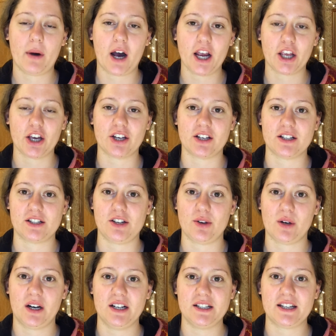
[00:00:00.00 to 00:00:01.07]
my goodness, you
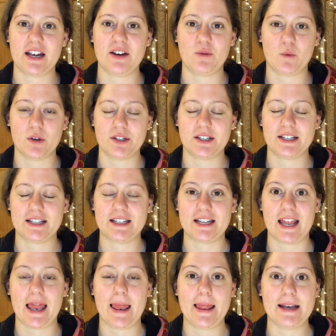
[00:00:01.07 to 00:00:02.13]
guys, it was
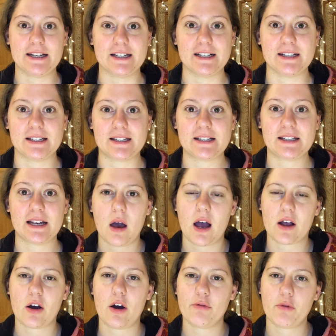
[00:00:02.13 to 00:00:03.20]
delicious.
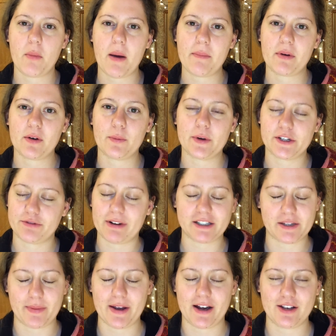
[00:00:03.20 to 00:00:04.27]
I can't remember which
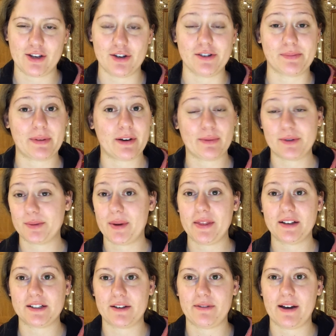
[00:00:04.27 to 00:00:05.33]
recipe I used, but it was one
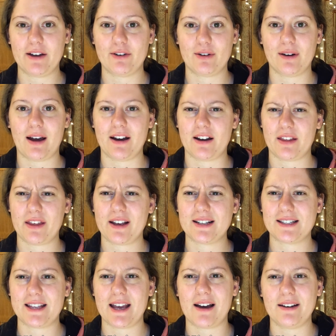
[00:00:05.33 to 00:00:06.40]
that I found online. I think
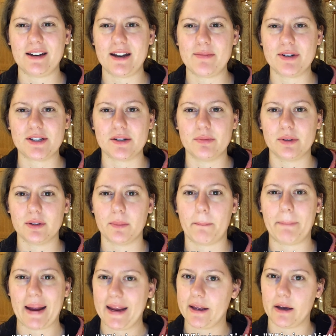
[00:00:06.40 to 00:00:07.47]
it's the Unimitable
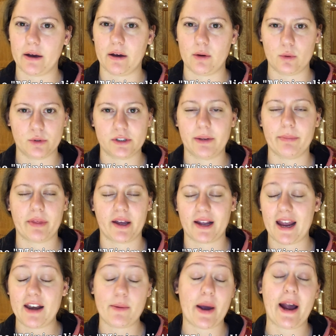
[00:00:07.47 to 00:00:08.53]
Baker or
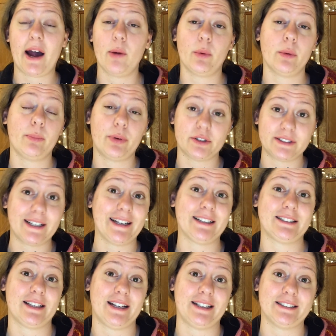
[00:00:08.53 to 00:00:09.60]
something. Anyway, I will put a
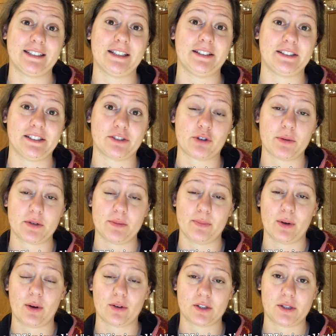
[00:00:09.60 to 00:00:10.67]
link to that in the description
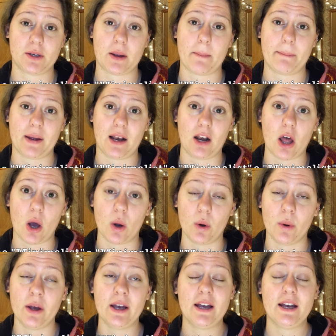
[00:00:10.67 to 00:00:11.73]
box below.